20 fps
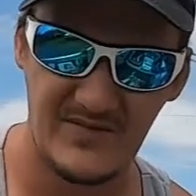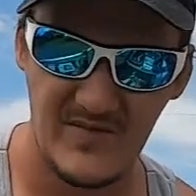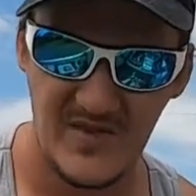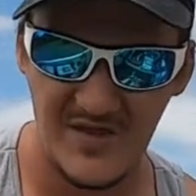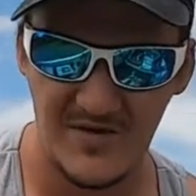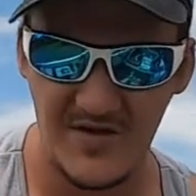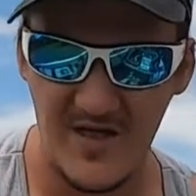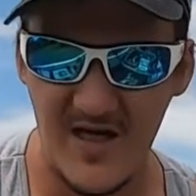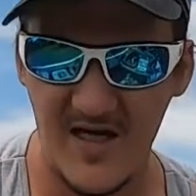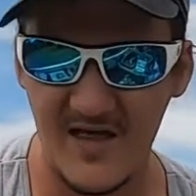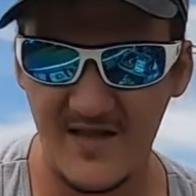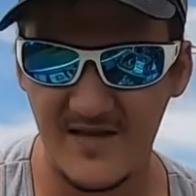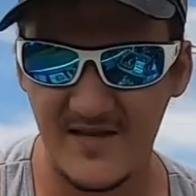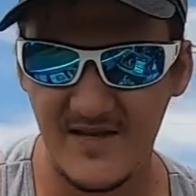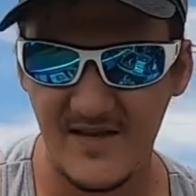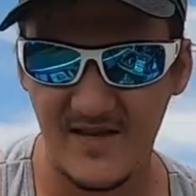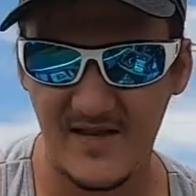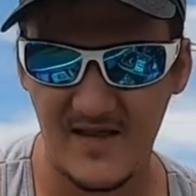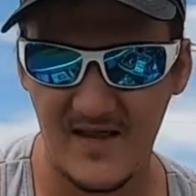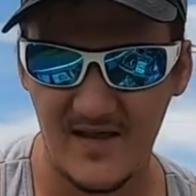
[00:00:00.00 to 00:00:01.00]
you cast
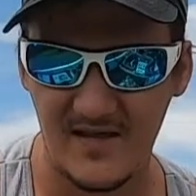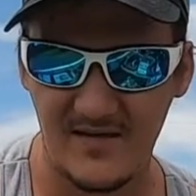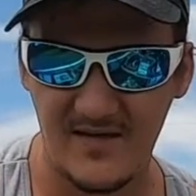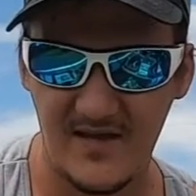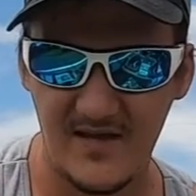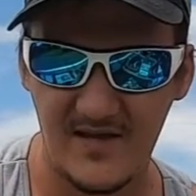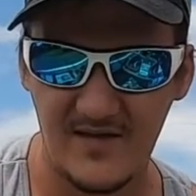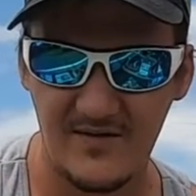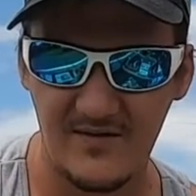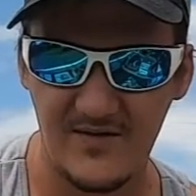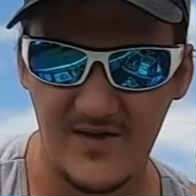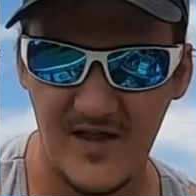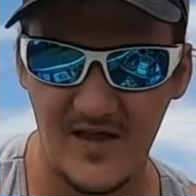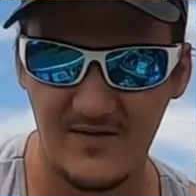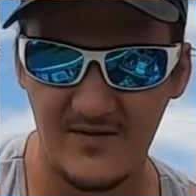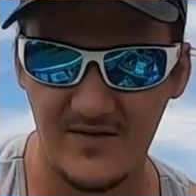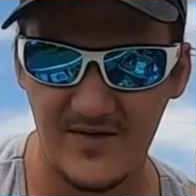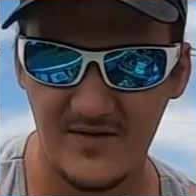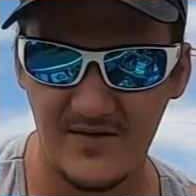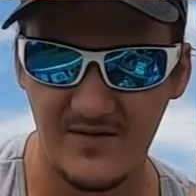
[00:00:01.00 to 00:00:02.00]
it and let it go
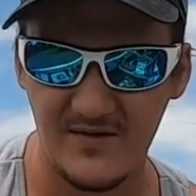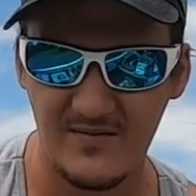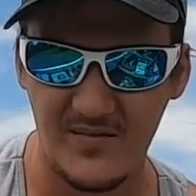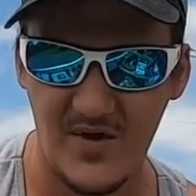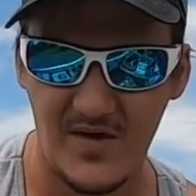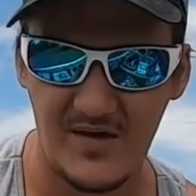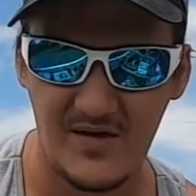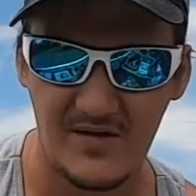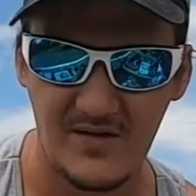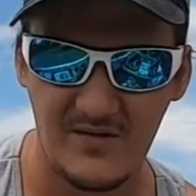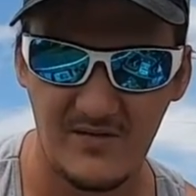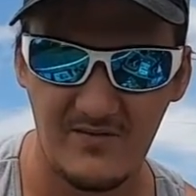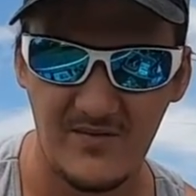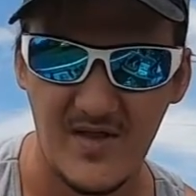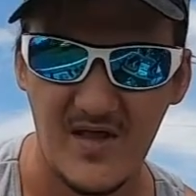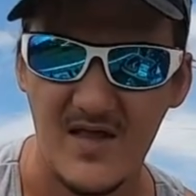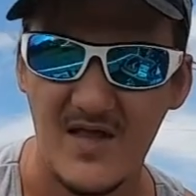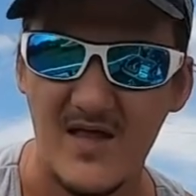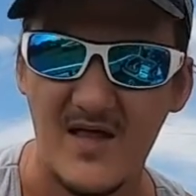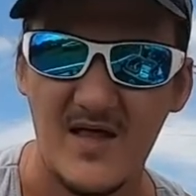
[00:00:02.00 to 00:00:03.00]
down to the bottom,
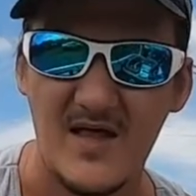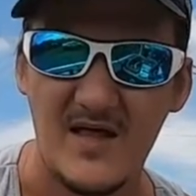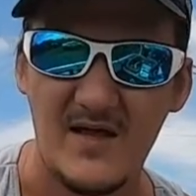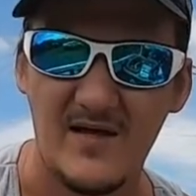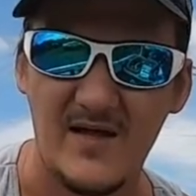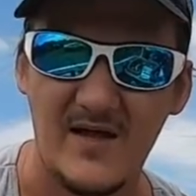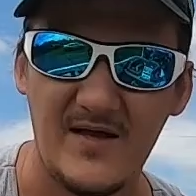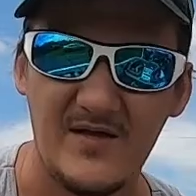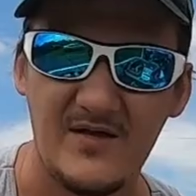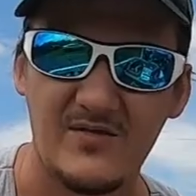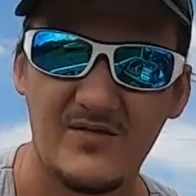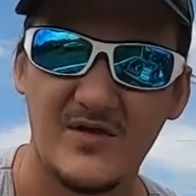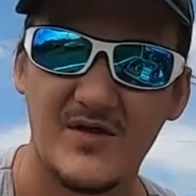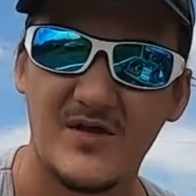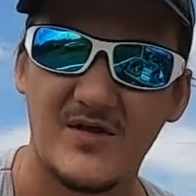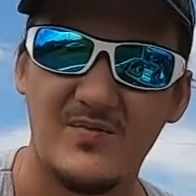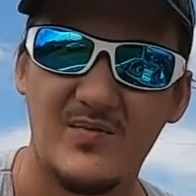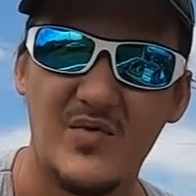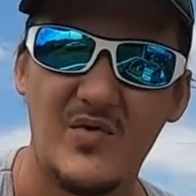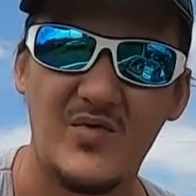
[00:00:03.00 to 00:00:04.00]
then you'll
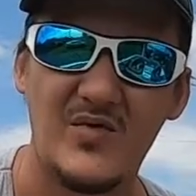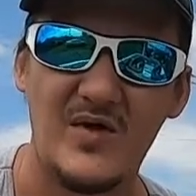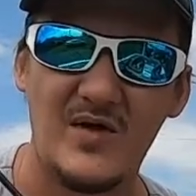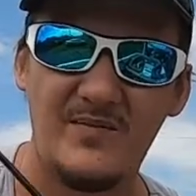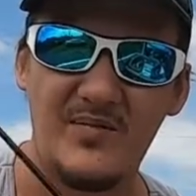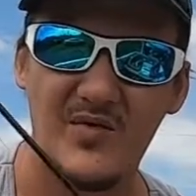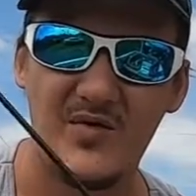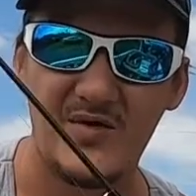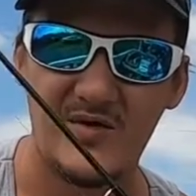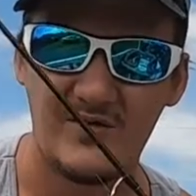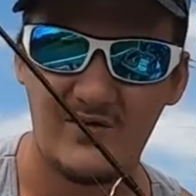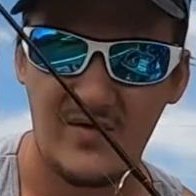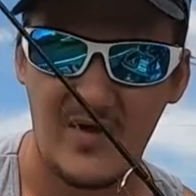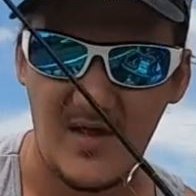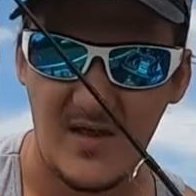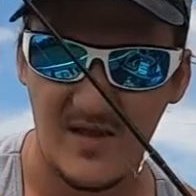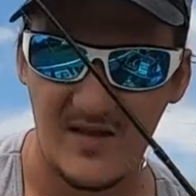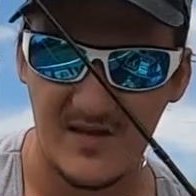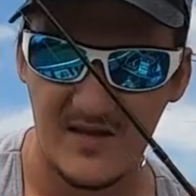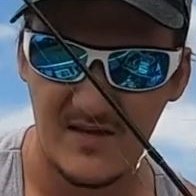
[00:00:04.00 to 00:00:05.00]
just pull up on the
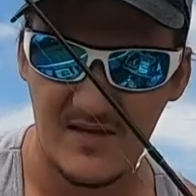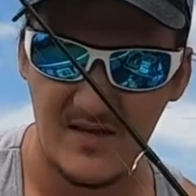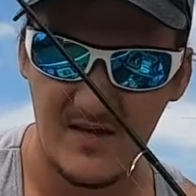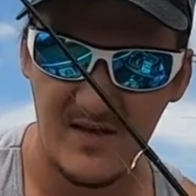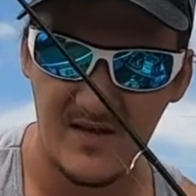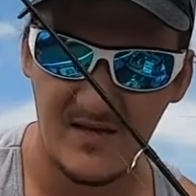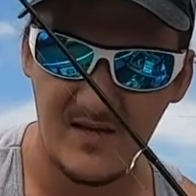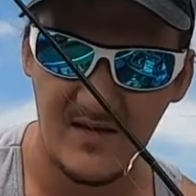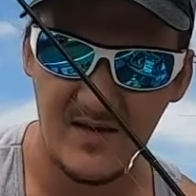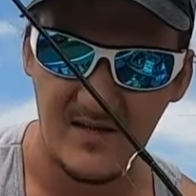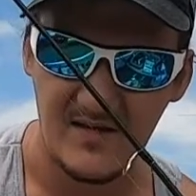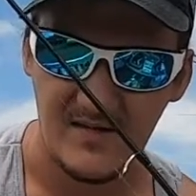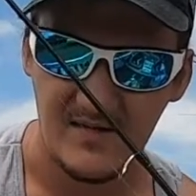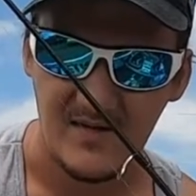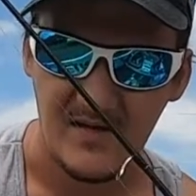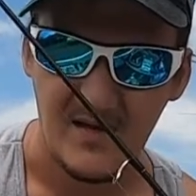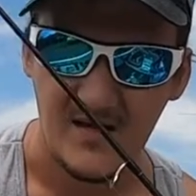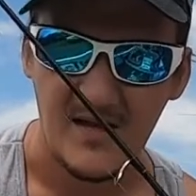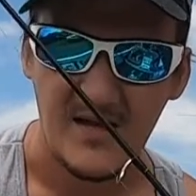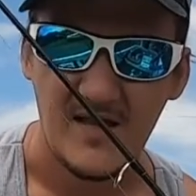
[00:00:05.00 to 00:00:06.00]
rod slightly,
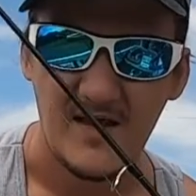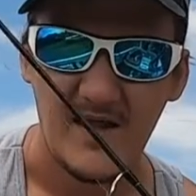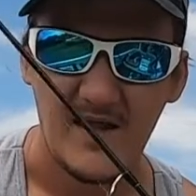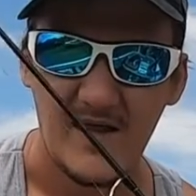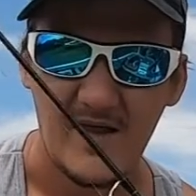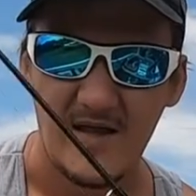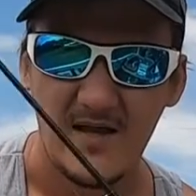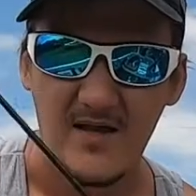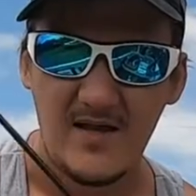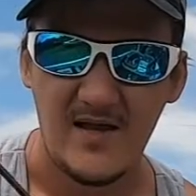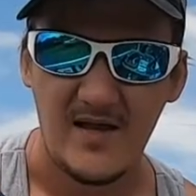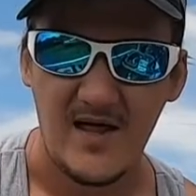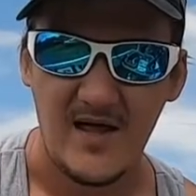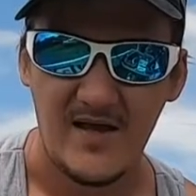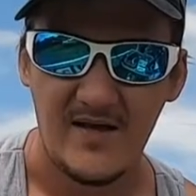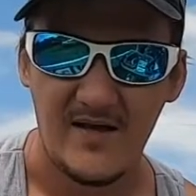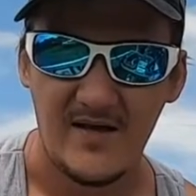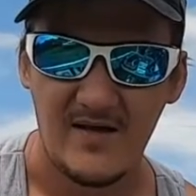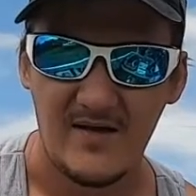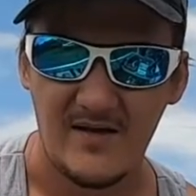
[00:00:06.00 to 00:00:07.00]

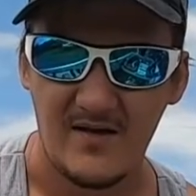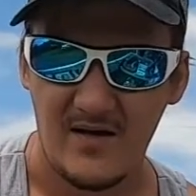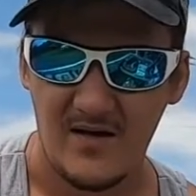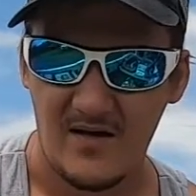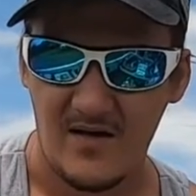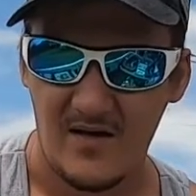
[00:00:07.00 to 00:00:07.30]
and then